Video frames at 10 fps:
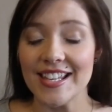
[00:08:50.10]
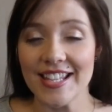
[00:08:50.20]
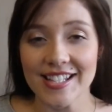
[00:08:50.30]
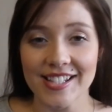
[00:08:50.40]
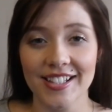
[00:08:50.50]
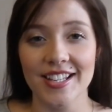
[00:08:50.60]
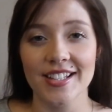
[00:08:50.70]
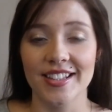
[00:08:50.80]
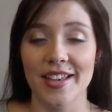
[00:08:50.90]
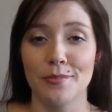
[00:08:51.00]
easily,
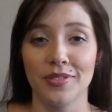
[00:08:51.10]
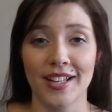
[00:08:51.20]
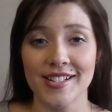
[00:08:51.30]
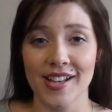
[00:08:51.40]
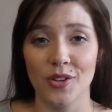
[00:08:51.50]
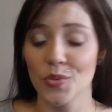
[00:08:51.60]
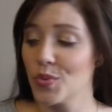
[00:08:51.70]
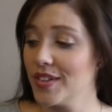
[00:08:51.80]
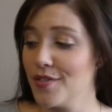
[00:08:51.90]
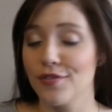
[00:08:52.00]
they blend out
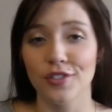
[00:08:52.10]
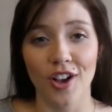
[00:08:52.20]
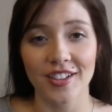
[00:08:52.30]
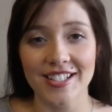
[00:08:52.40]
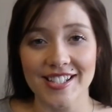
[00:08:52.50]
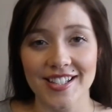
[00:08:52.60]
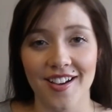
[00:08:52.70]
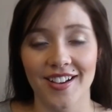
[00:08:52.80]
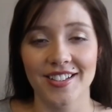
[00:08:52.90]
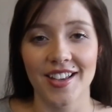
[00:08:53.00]
really flawlessly
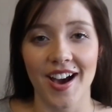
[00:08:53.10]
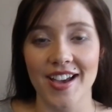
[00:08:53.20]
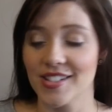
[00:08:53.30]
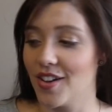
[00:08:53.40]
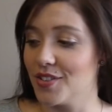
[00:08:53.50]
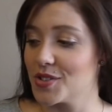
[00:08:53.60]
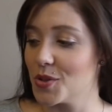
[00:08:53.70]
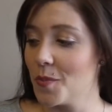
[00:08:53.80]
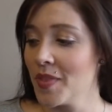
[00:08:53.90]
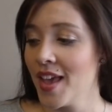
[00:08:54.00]
on the eyes
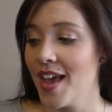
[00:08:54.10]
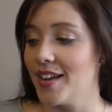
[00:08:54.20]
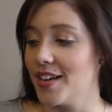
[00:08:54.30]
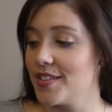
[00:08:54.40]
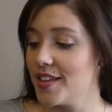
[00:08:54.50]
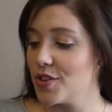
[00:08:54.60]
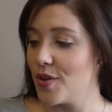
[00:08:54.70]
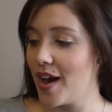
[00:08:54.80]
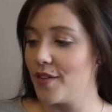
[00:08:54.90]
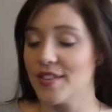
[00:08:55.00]
also. And I think you
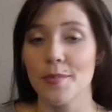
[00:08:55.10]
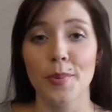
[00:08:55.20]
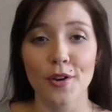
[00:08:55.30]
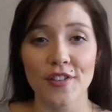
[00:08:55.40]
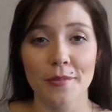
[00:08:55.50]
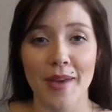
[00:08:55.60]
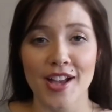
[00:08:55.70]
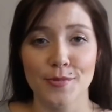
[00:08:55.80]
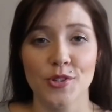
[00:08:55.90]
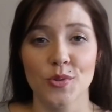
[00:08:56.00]
have the perfect
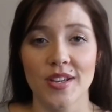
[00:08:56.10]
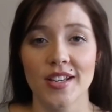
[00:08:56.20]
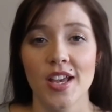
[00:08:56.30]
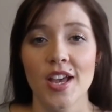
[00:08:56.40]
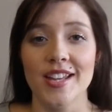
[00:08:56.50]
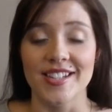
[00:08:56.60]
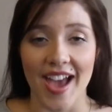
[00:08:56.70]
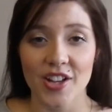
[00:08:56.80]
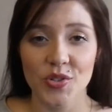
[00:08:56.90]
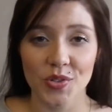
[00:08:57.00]
match between
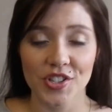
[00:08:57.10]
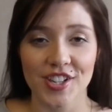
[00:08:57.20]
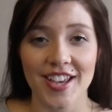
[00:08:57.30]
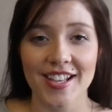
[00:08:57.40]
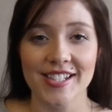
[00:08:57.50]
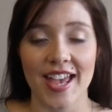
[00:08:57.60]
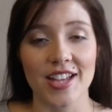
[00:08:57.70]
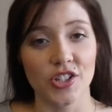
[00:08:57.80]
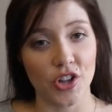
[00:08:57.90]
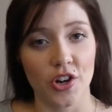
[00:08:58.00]
natural shades
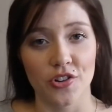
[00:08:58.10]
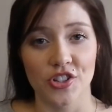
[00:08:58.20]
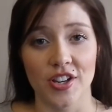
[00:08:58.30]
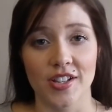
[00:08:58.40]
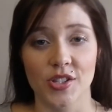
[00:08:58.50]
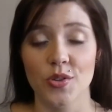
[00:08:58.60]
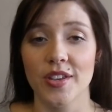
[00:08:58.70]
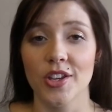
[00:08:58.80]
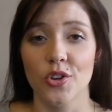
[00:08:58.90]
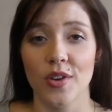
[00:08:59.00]
and darker shades. So you
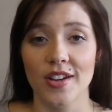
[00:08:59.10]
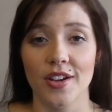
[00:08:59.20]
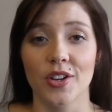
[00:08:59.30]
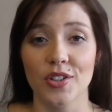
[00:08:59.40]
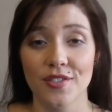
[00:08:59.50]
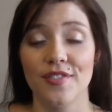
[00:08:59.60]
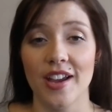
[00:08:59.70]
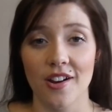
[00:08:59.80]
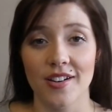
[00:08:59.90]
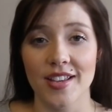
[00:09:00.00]
can create a good
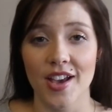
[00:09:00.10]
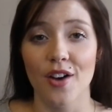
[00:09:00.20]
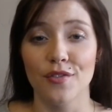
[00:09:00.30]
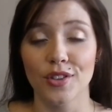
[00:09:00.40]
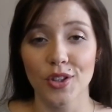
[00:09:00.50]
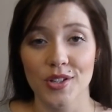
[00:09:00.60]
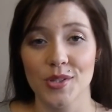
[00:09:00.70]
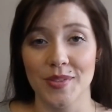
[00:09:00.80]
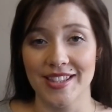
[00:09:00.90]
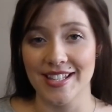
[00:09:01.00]
variety of
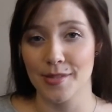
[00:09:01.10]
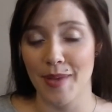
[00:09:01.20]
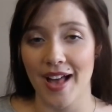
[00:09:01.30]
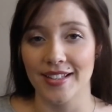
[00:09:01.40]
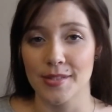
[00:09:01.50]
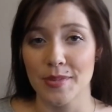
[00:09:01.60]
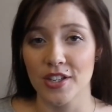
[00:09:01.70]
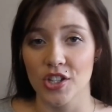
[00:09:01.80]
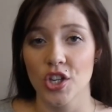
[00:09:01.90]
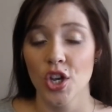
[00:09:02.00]
looks with these palettes
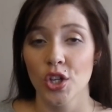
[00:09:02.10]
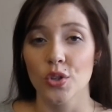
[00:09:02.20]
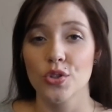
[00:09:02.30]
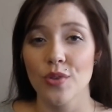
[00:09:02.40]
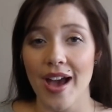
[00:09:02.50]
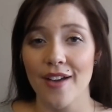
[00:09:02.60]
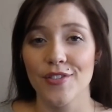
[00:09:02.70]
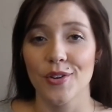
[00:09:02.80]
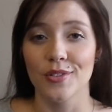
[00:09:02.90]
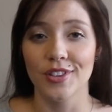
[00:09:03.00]
because you do
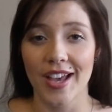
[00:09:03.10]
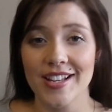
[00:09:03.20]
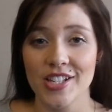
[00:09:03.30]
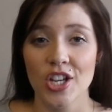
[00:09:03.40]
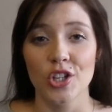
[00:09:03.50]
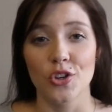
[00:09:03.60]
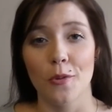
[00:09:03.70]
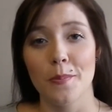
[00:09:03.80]
have your light, your